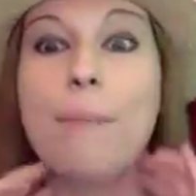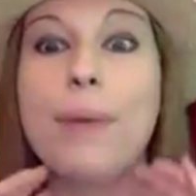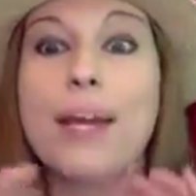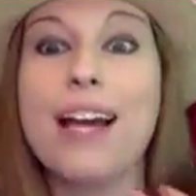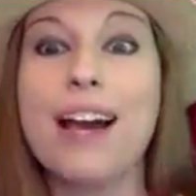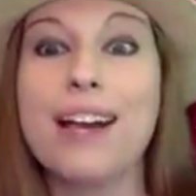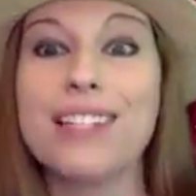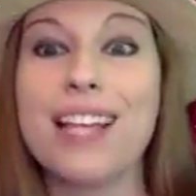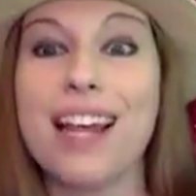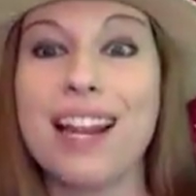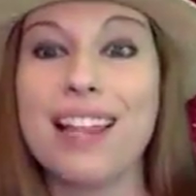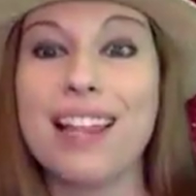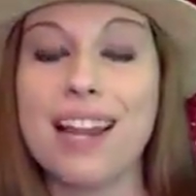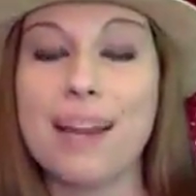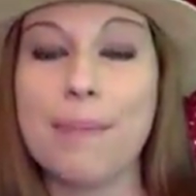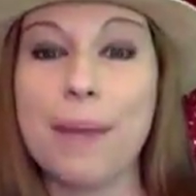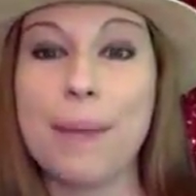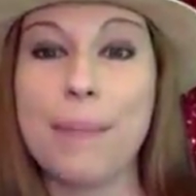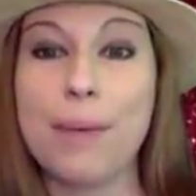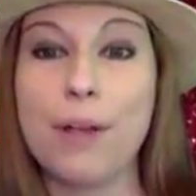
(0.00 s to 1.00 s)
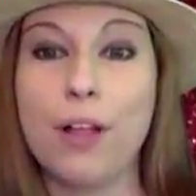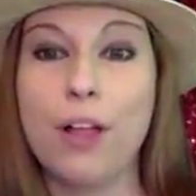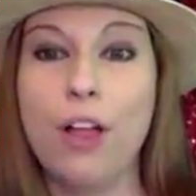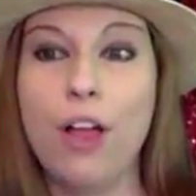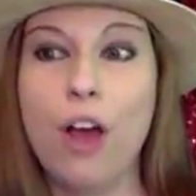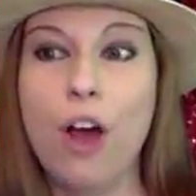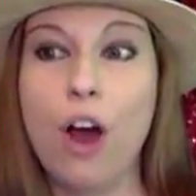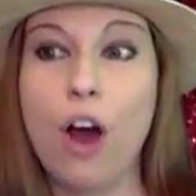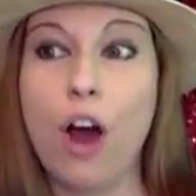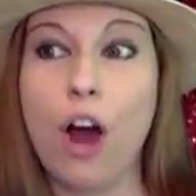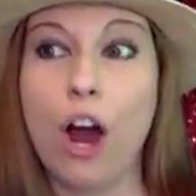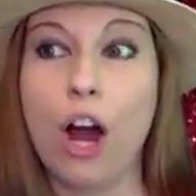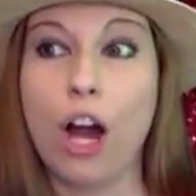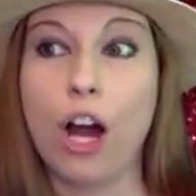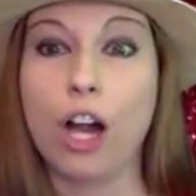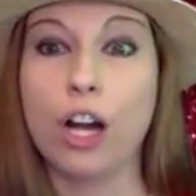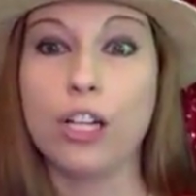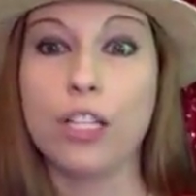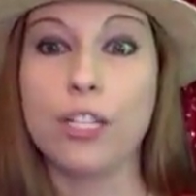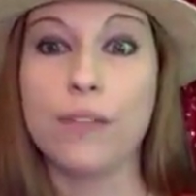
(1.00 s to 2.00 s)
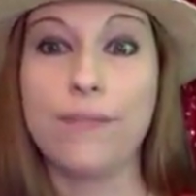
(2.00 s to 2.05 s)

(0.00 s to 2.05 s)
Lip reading: Because not a lot of people are